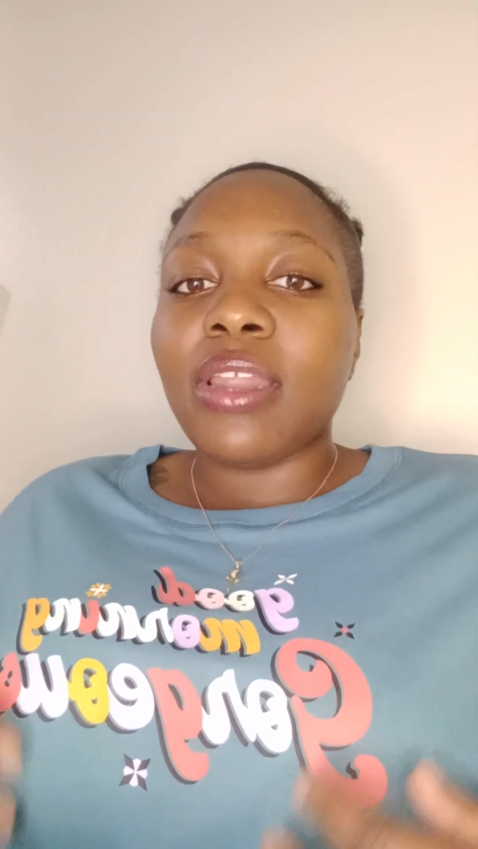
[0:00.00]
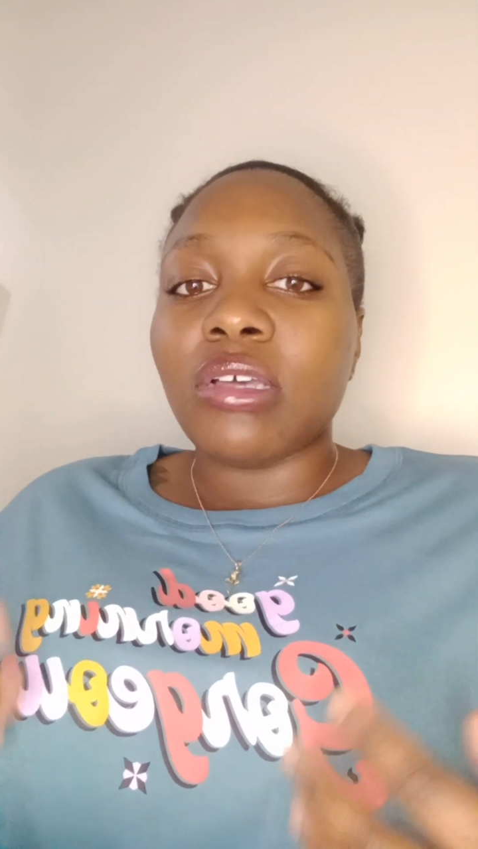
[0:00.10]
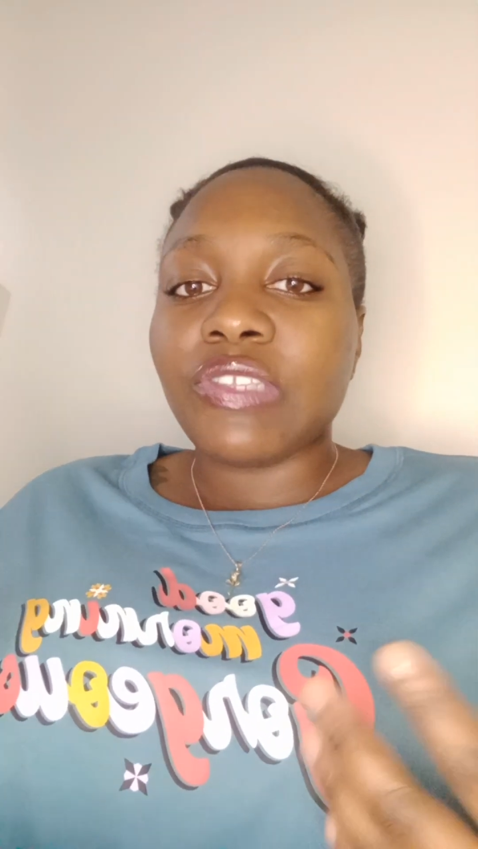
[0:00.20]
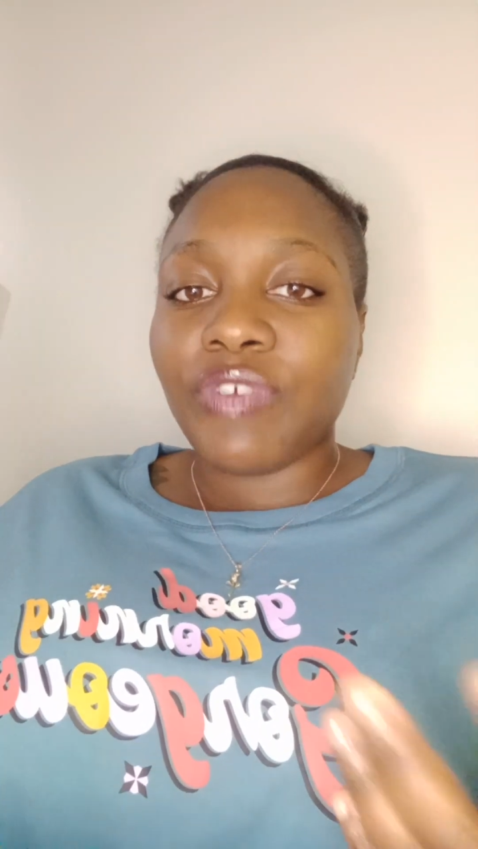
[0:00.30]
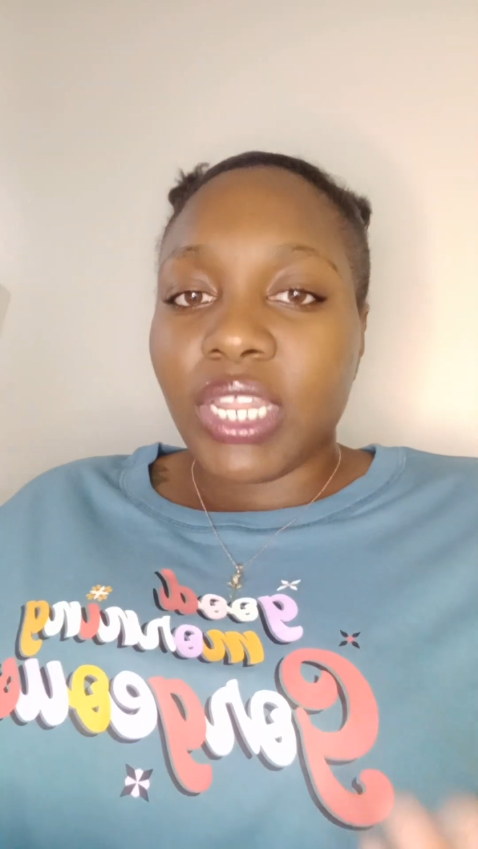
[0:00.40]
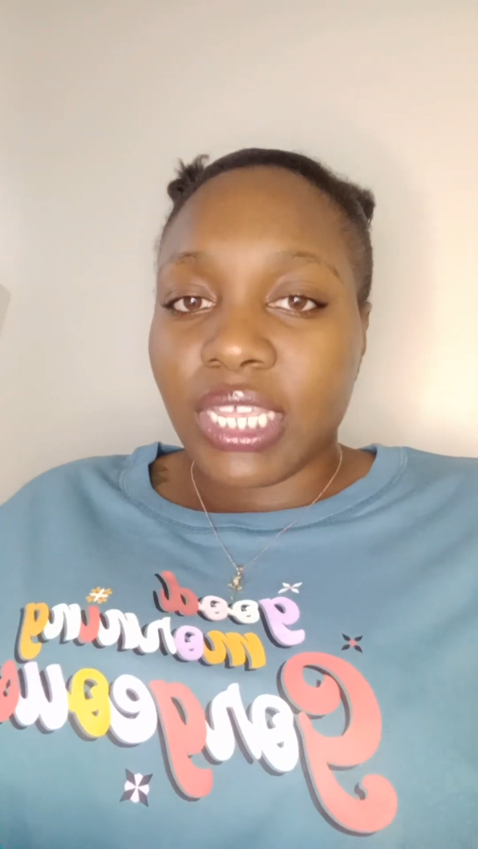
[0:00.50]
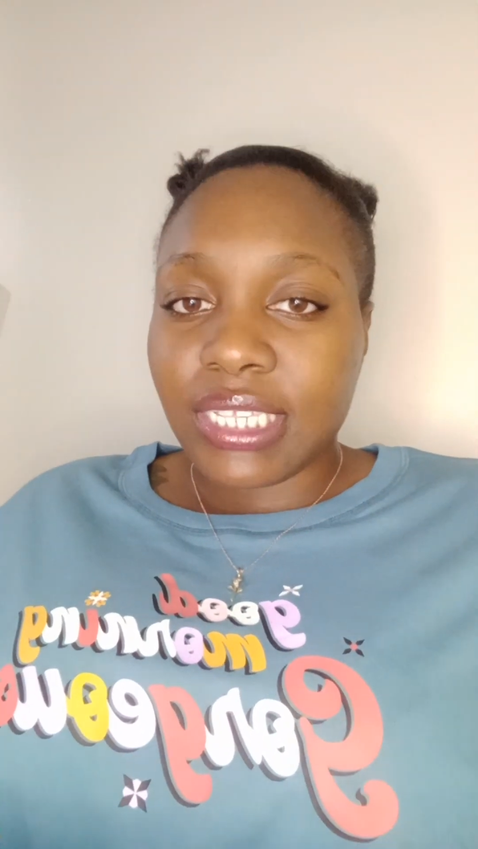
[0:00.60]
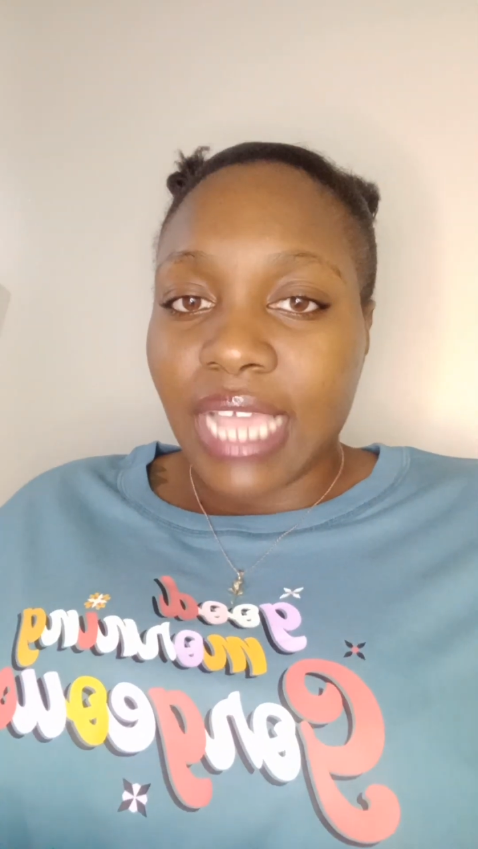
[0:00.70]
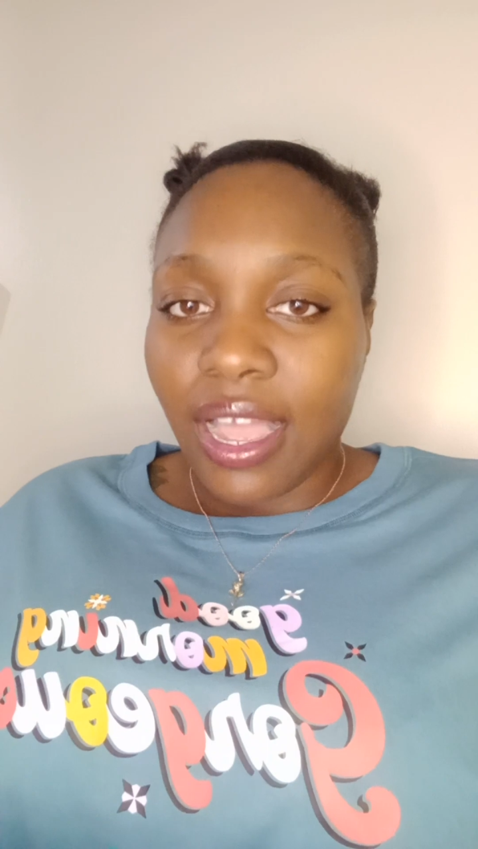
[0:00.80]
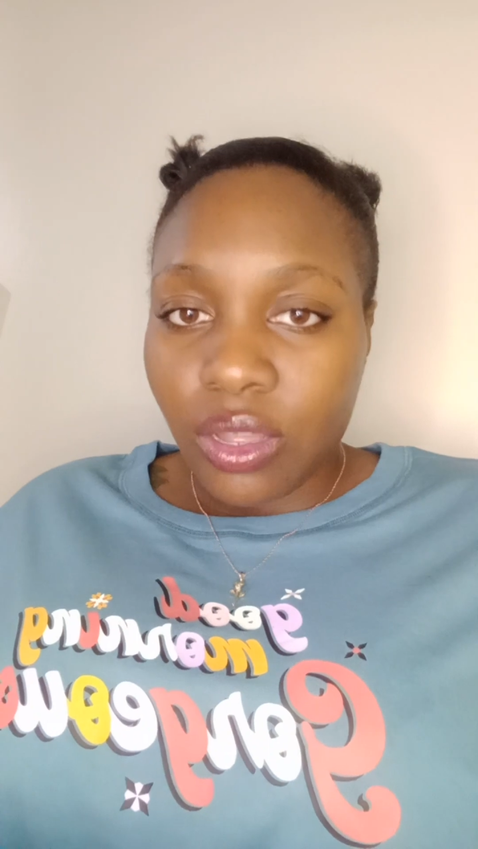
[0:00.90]
those
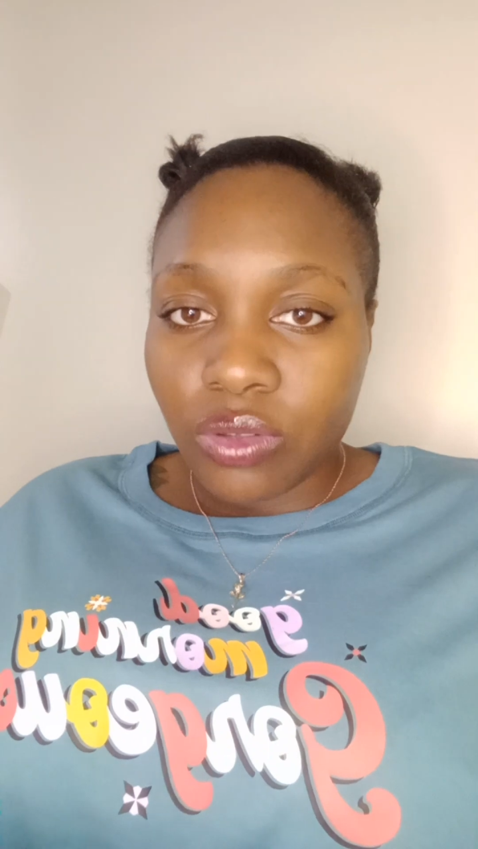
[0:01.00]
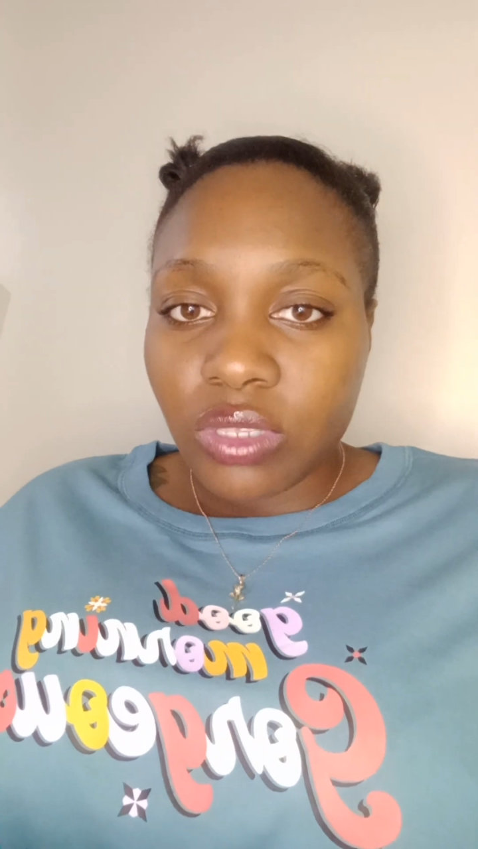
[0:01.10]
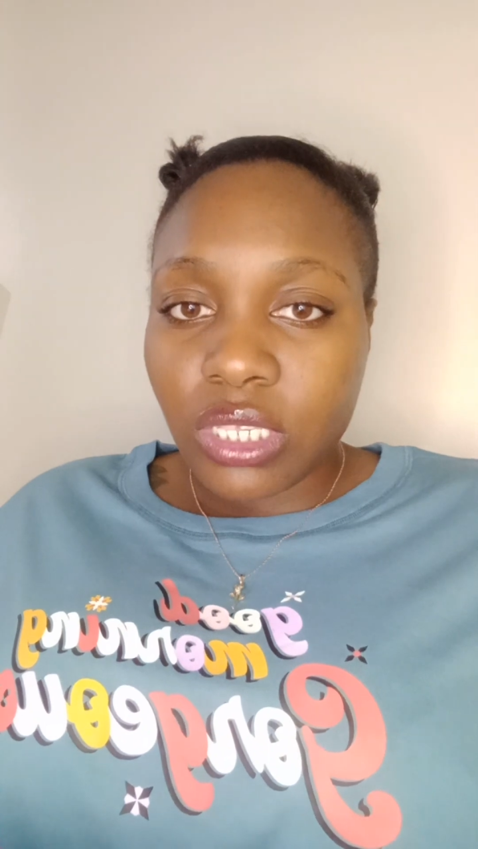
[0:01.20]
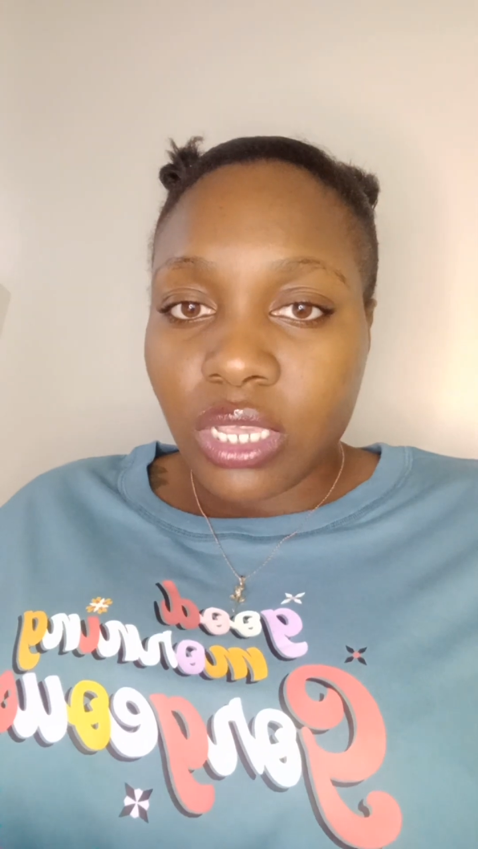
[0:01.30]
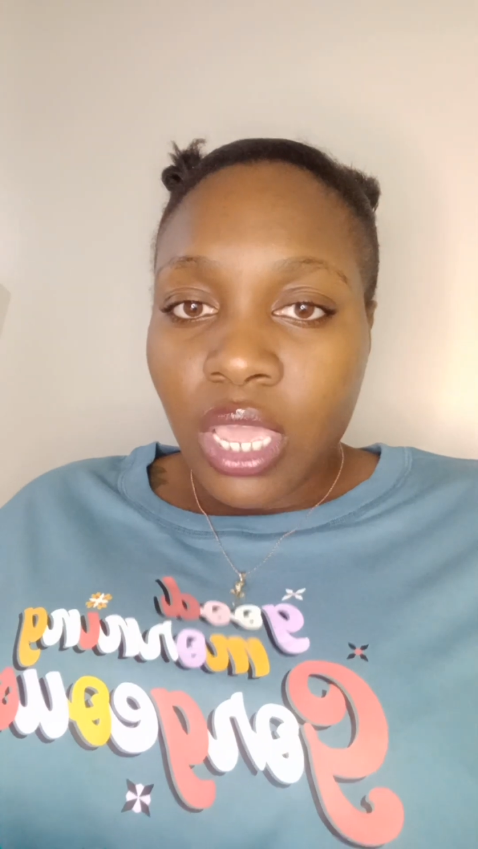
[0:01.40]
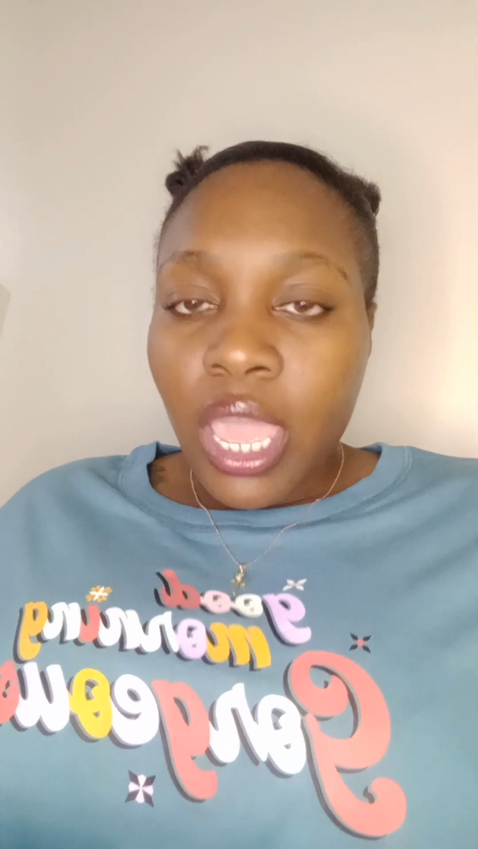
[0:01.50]
feelings out.